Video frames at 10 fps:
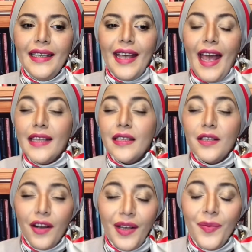at a
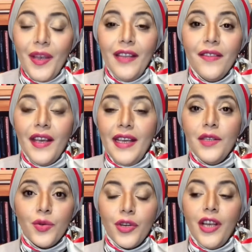time in the
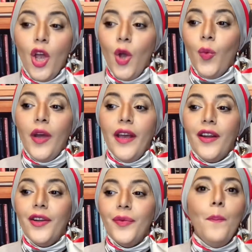history
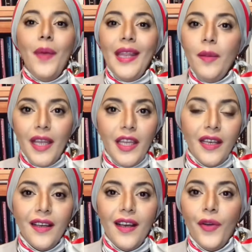where
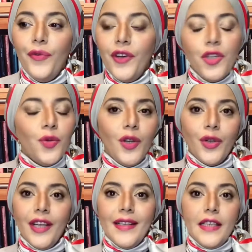many virtual
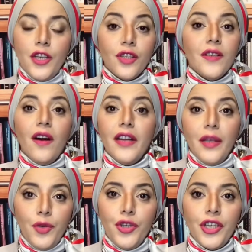organizations are
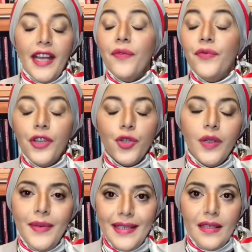emerging and
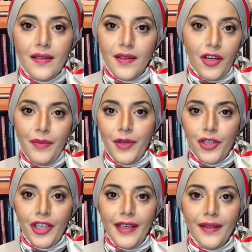virtual businesses are
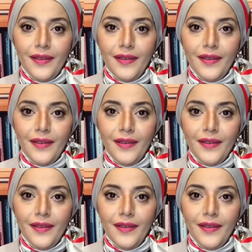emerging.